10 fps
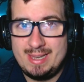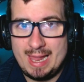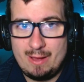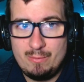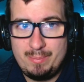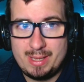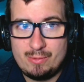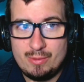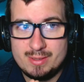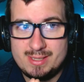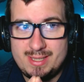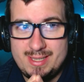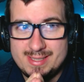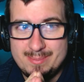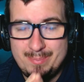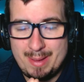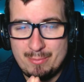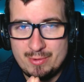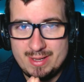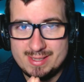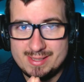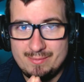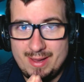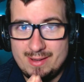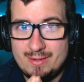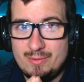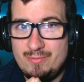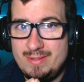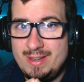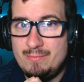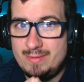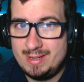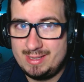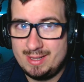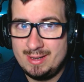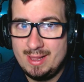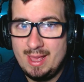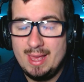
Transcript: now because his memories were rewritten